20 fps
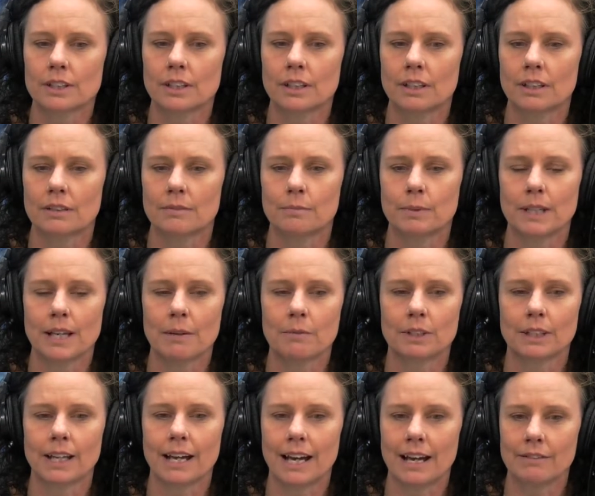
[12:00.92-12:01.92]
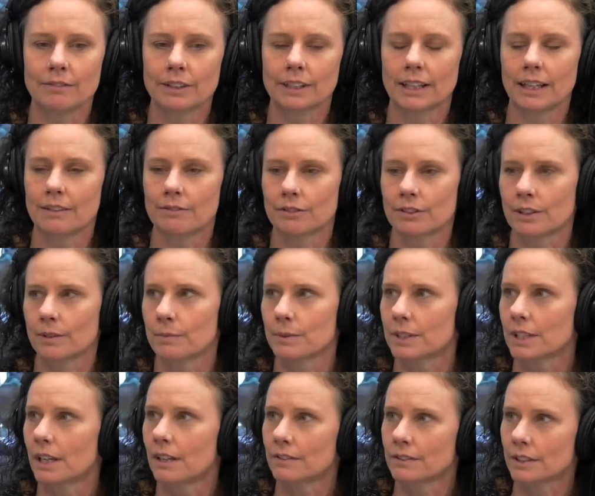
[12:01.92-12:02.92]
to be able to advocate for
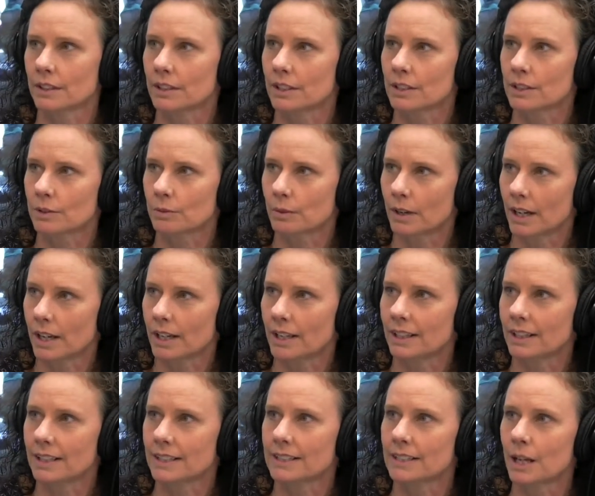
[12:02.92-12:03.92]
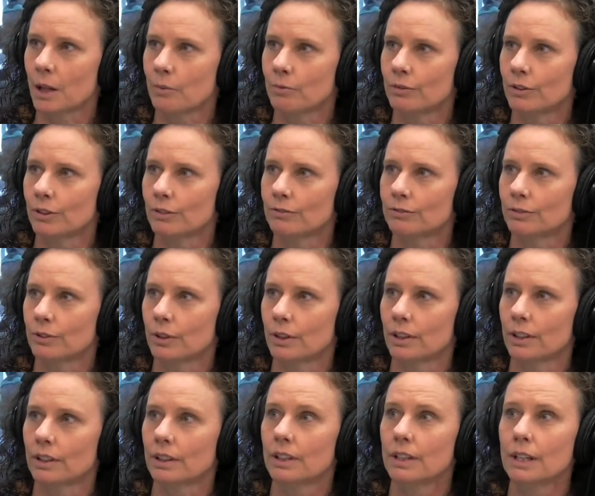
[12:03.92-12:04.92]
themselves in this way. It's helpful
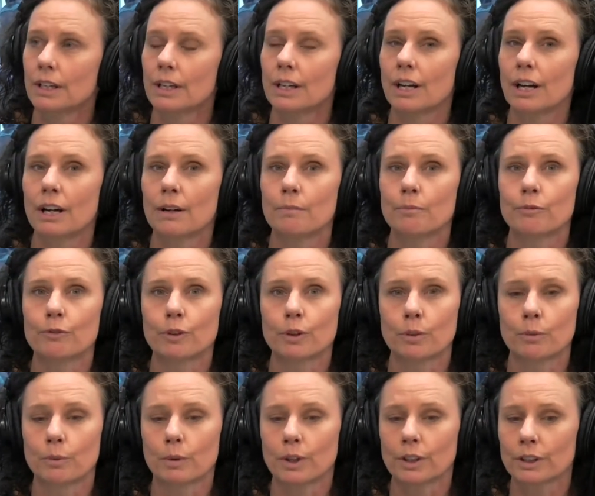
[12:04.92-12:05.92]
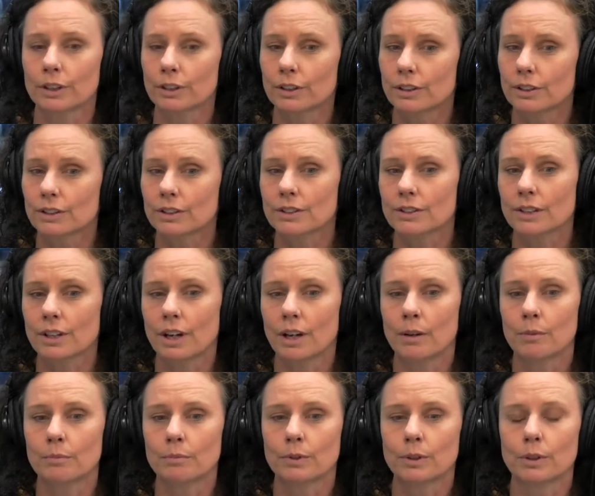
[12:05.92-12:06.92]
for um, for workers
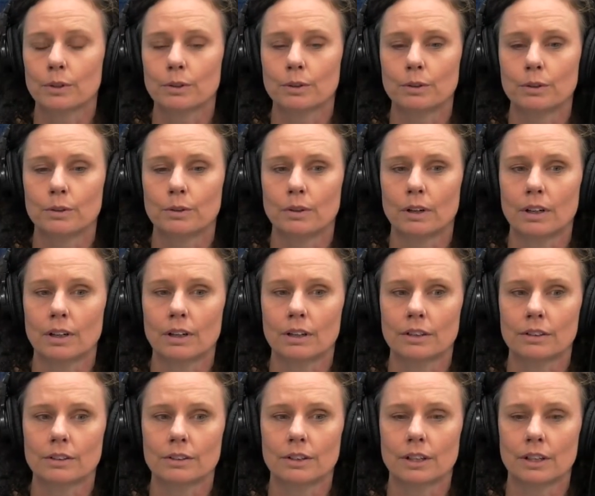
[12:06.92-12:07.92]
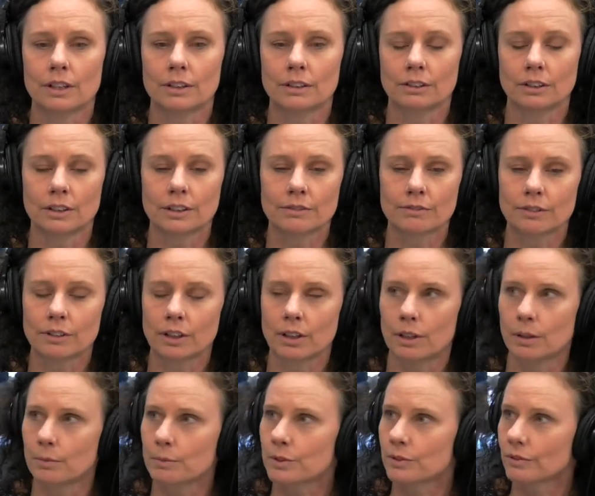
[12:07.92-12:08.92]
um, who are uh, looking for
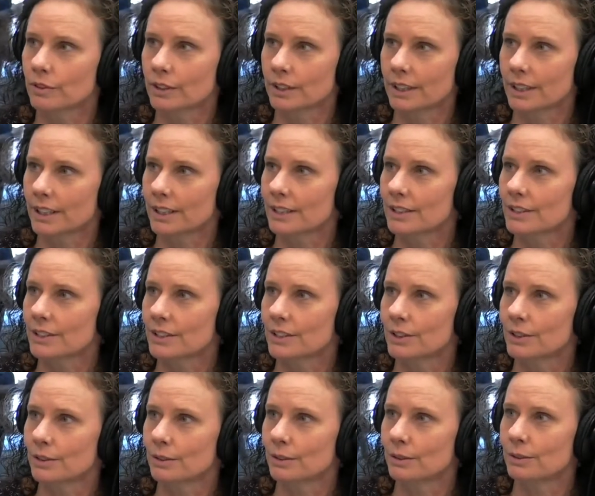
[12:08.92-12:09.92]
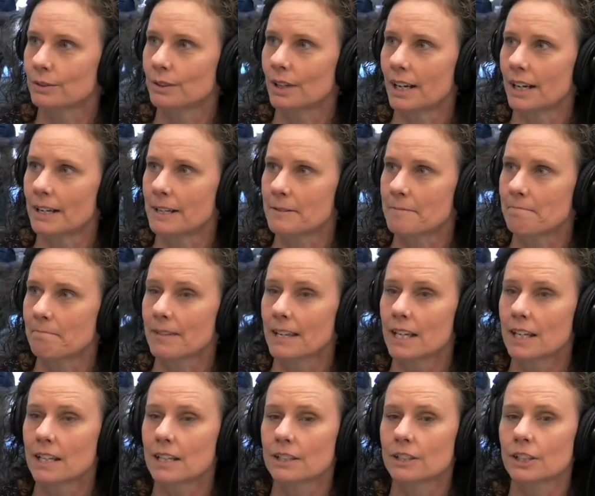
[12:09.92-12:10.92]
homes for kids to um,
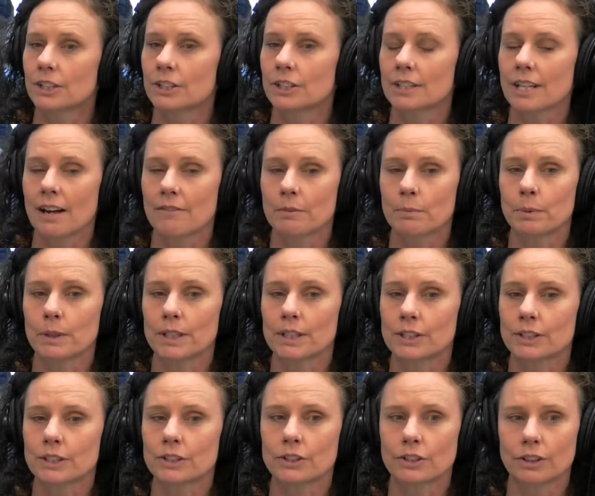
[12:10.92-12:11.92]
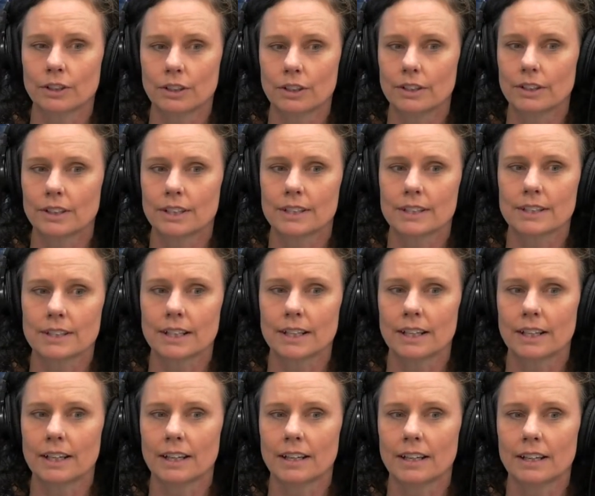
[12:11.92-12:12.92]
to just have a place to turn and
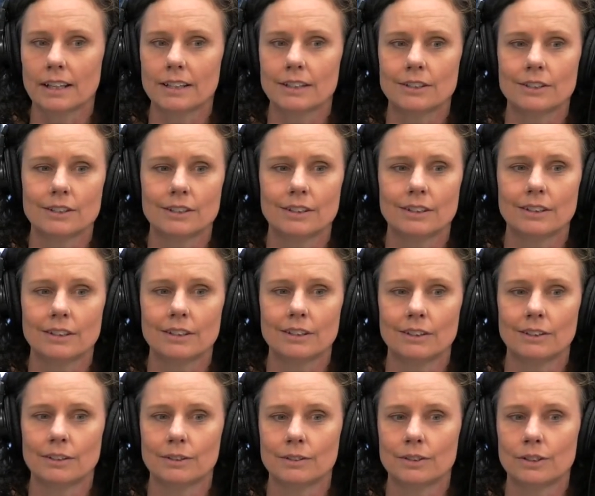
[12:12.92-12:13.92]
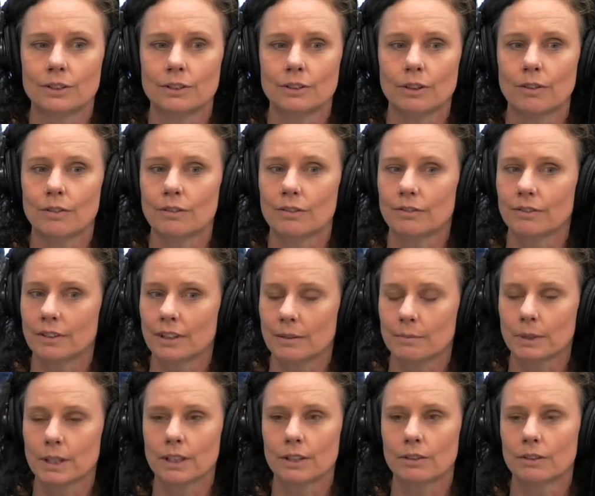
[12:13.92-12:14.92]
say, "Hey, do you, you, know do you know of a
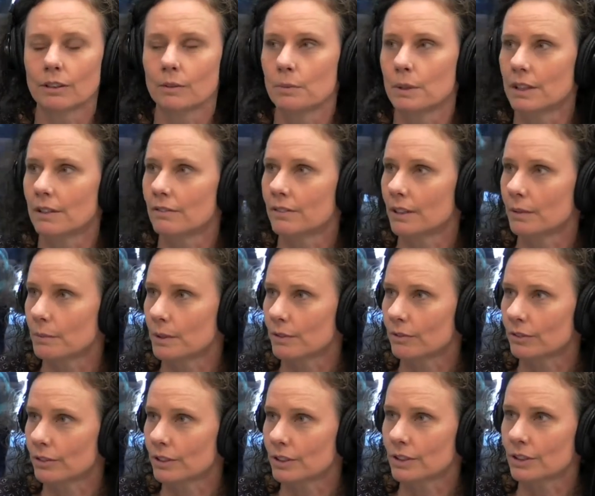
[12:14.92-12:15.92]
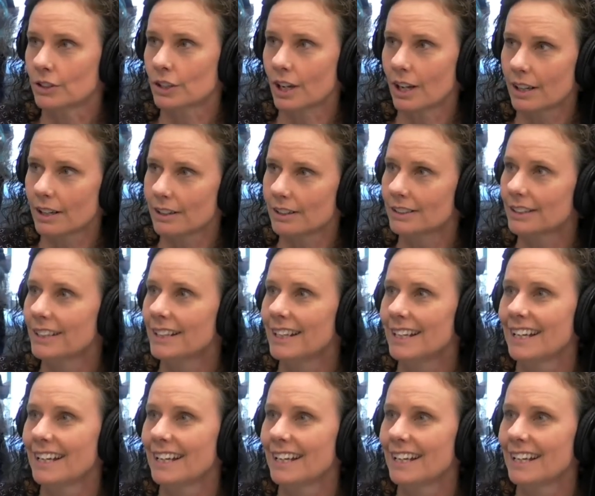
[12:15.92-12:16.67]
family who could be the family for this child?"